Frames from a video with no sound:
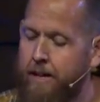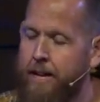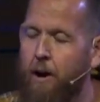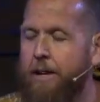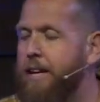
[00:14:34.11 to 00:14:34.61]

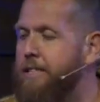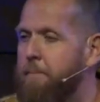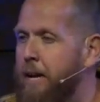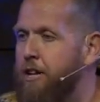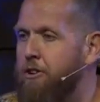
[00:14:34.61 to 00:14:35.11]
Now, it
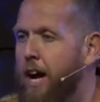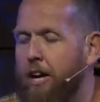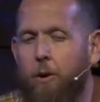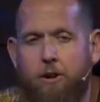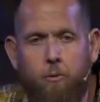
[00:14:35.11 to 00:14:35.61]
doesn't mean you're
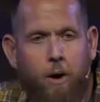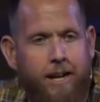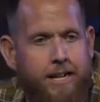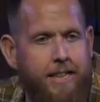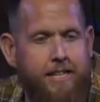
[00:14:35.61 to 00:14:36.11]
not going to
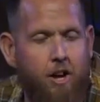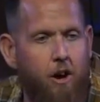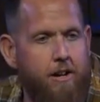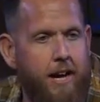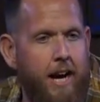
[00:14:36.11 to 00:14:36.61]
run into these
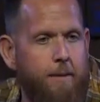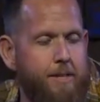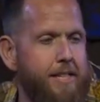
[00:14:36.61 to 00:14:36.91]
hard times.